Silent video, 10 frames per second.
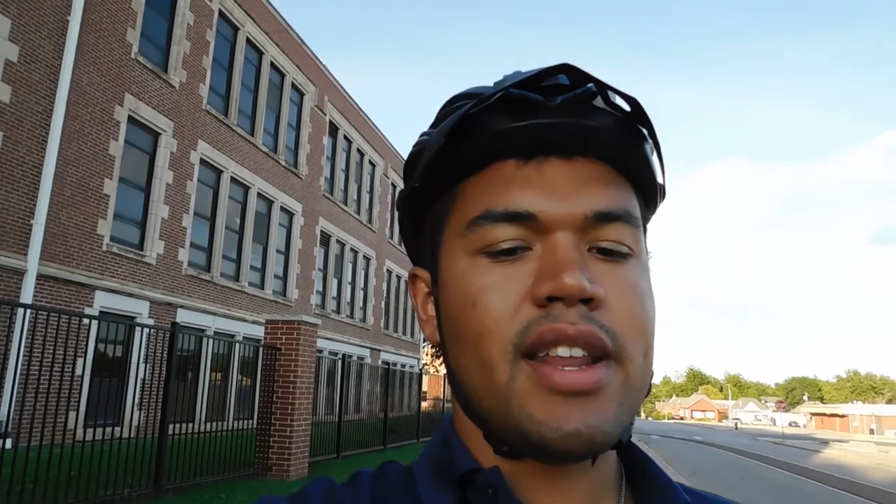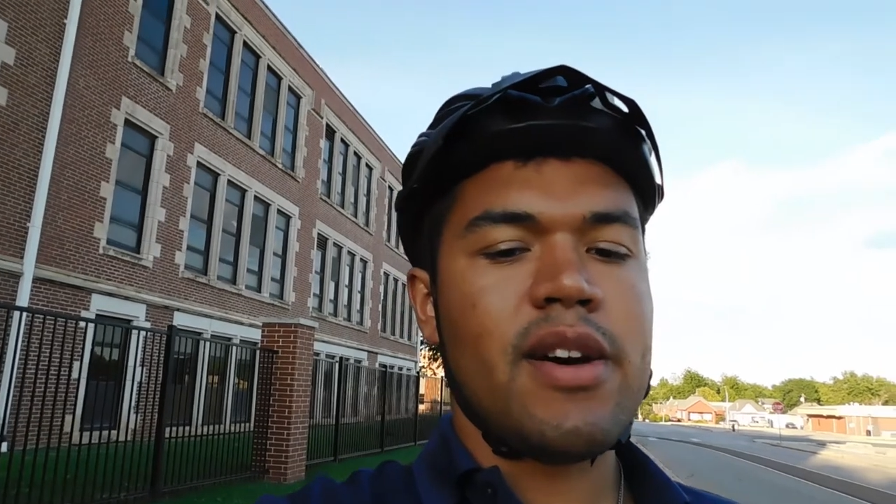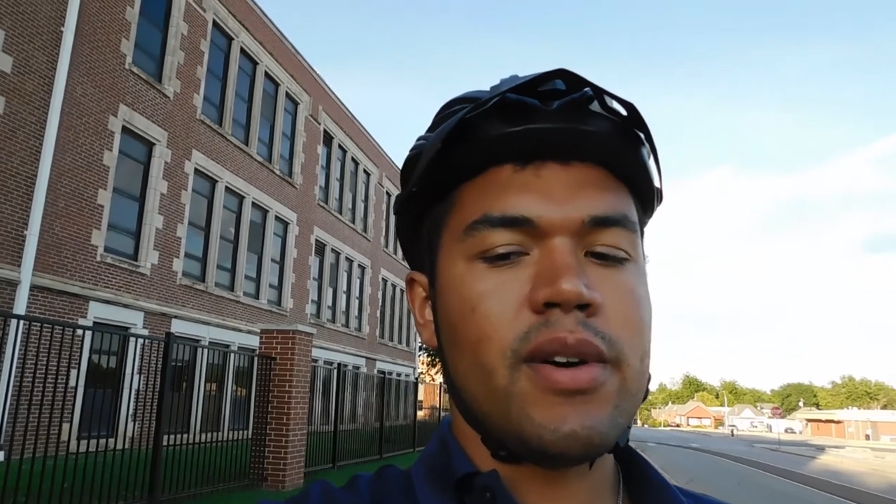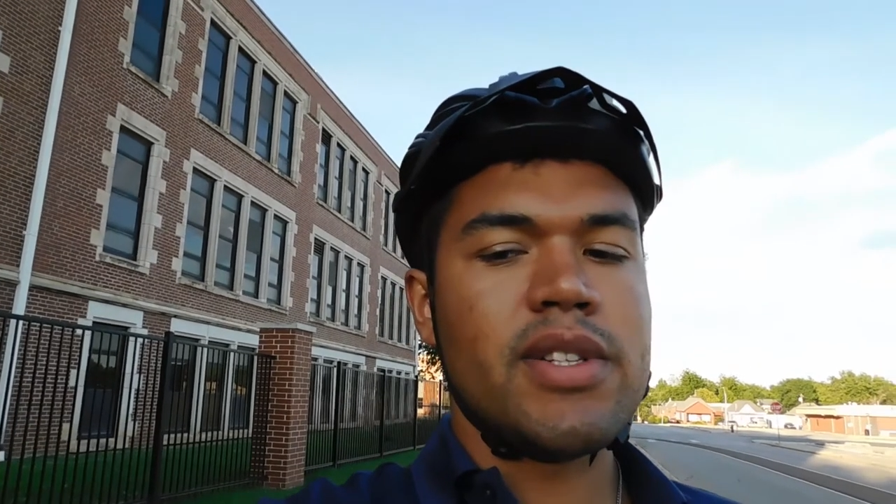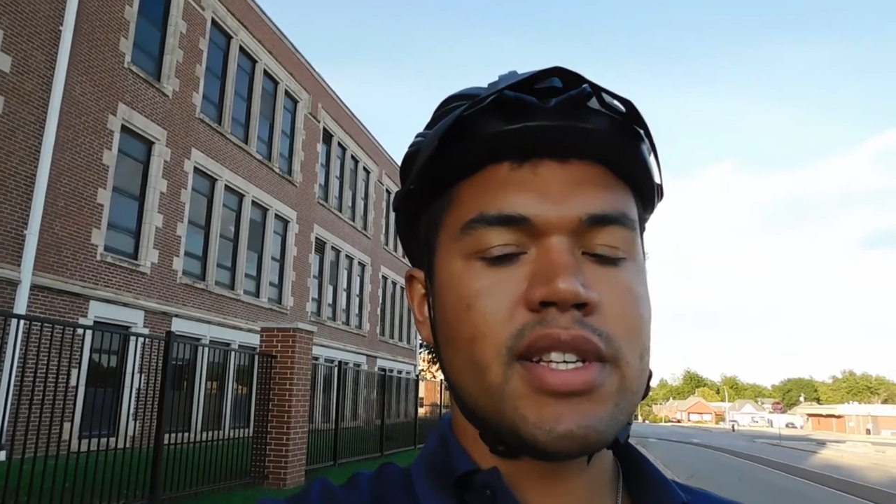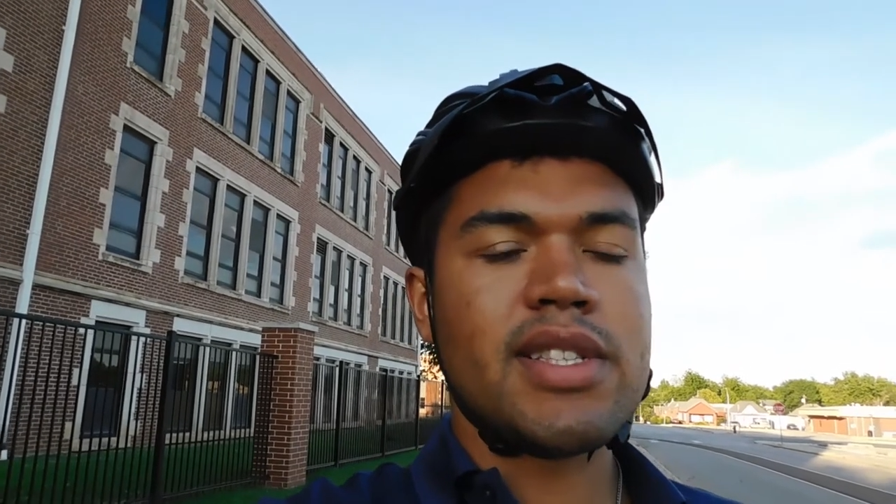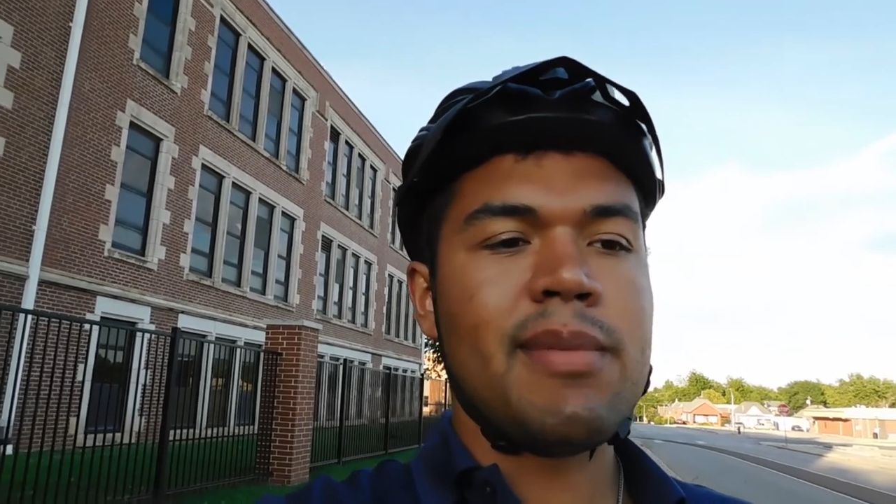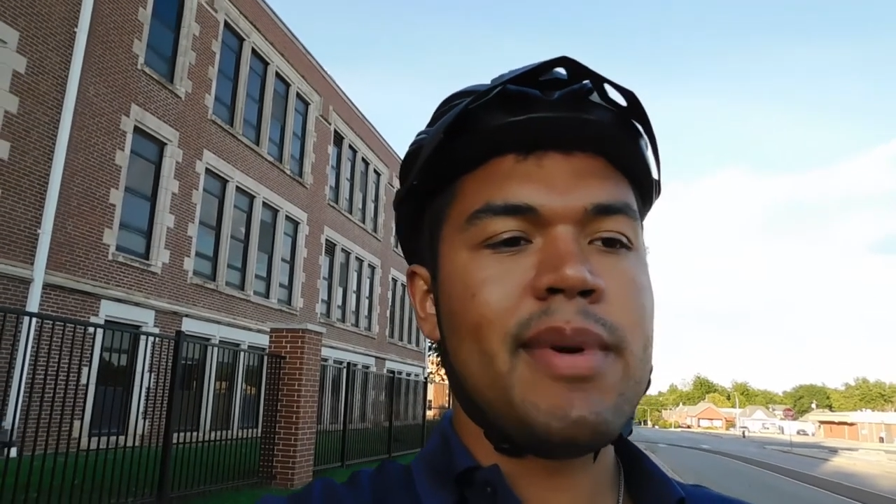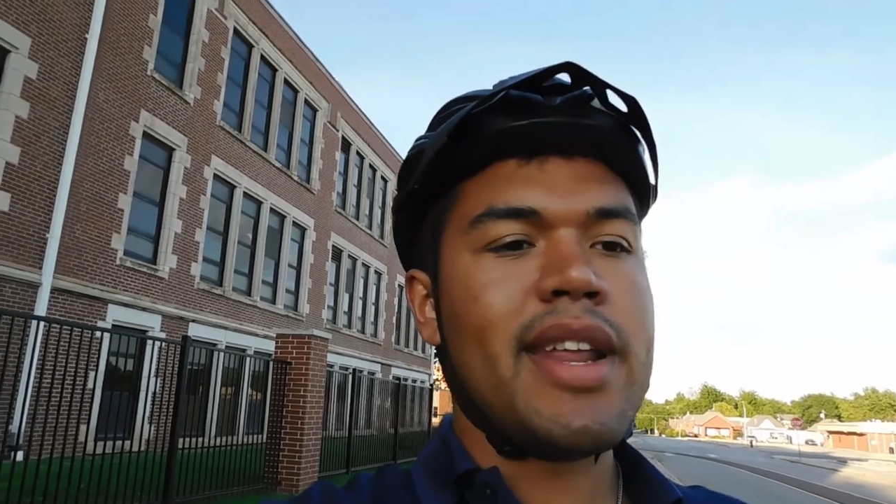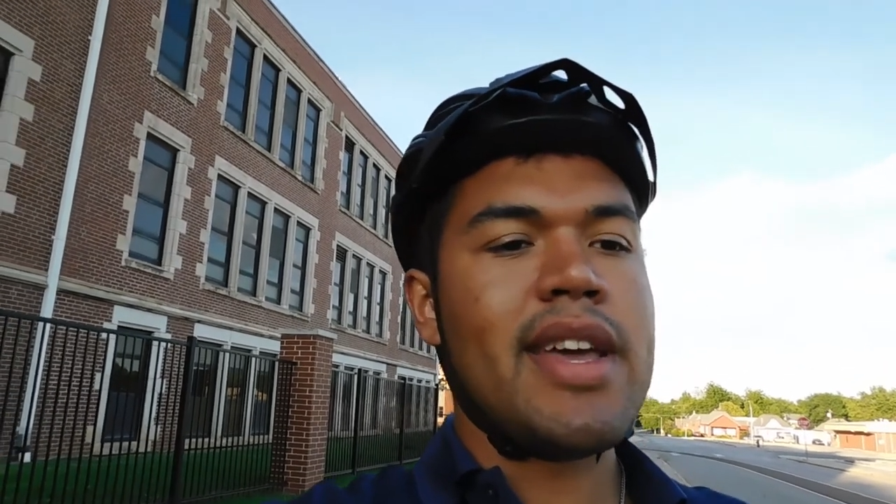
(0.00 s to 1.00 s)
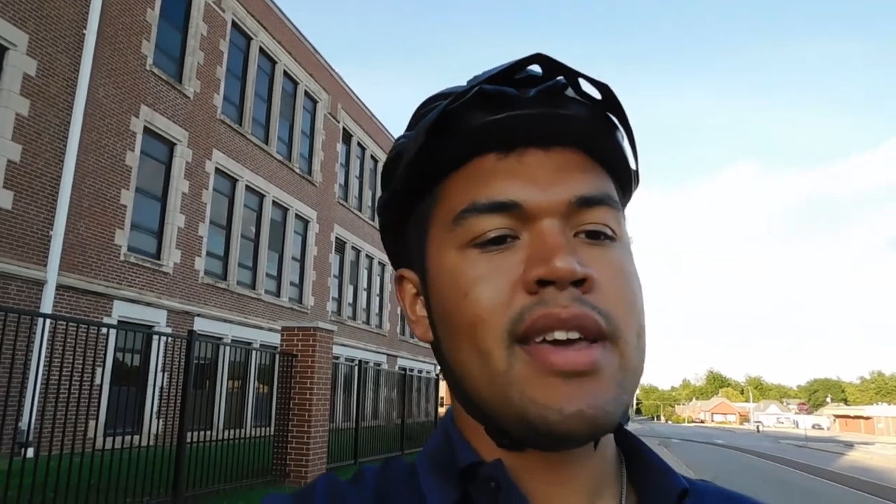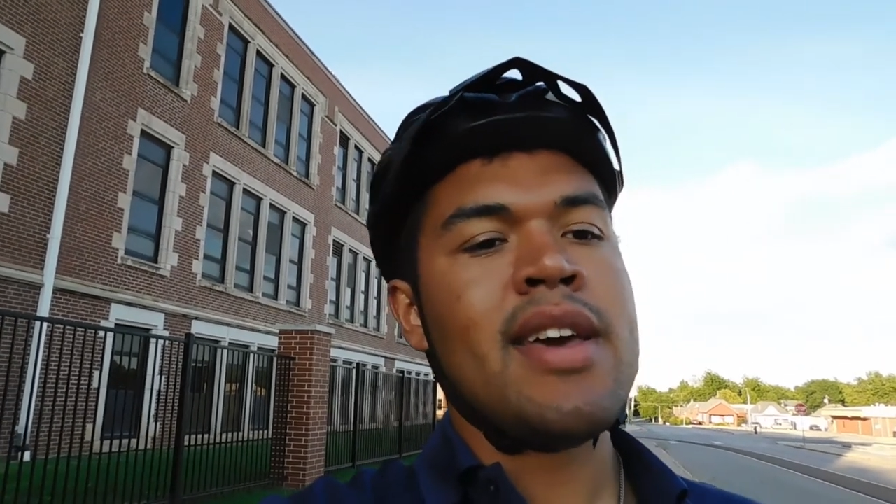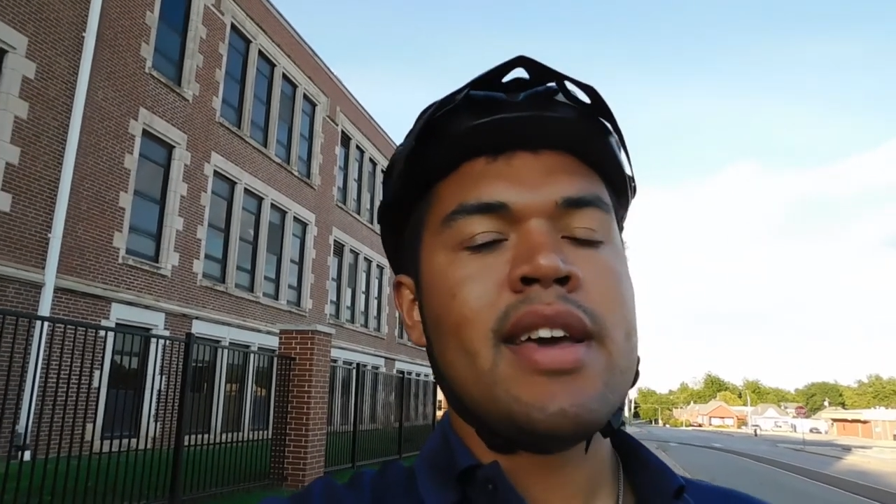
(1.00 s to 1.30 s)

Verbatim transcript: you know, just somebody